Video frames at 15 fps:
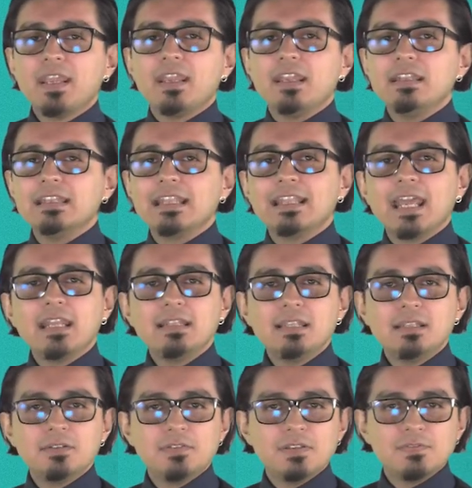In
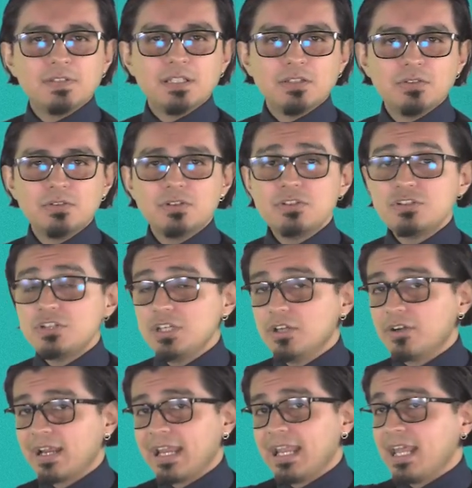1952, she
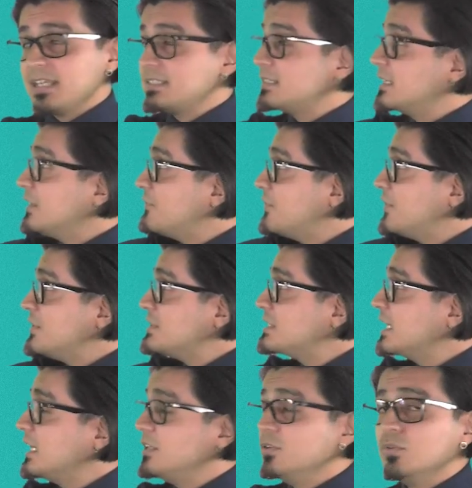organized the first
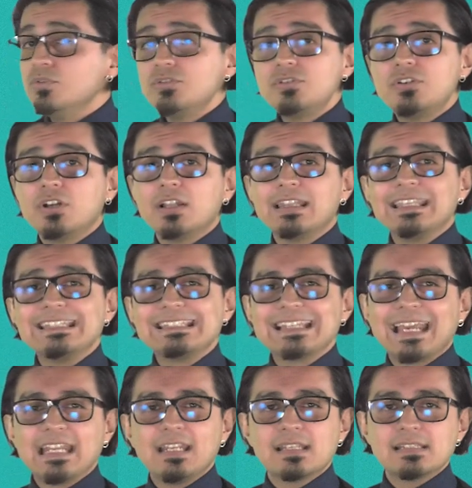industrial
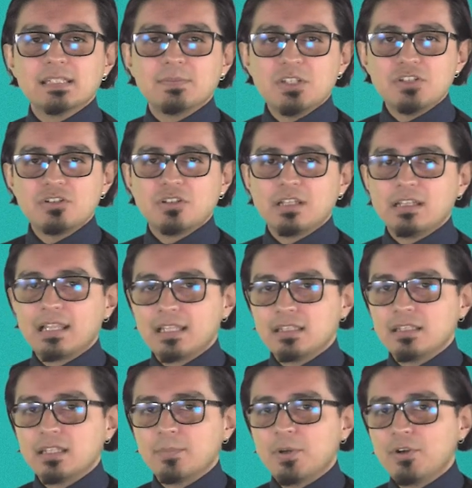design exhibition in
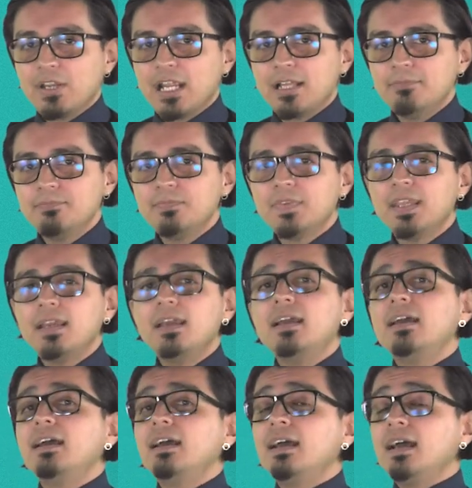Latin America
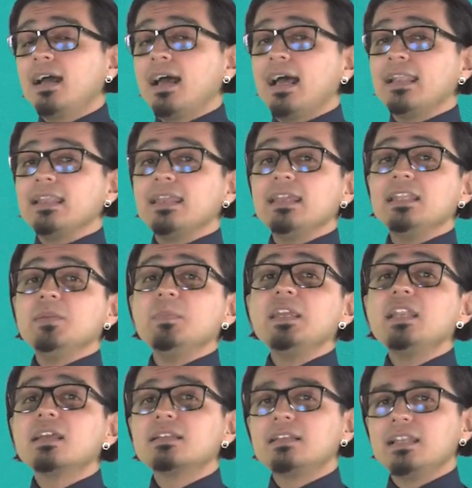and
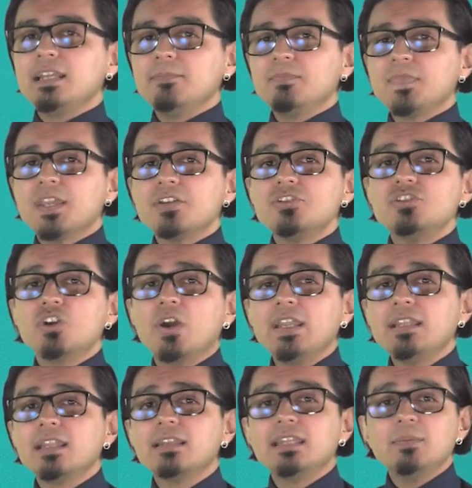immediately
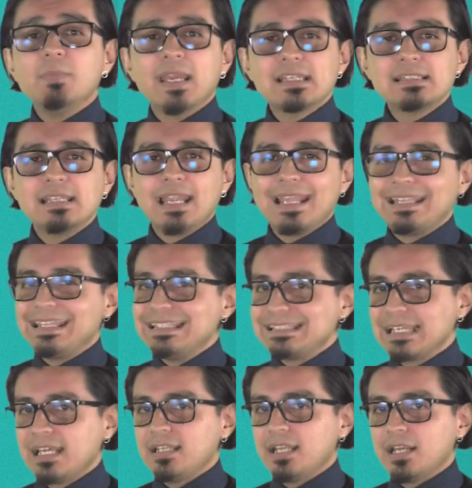joined the Mexican
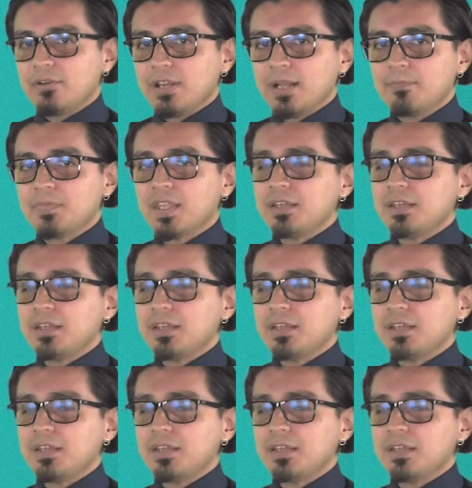design area.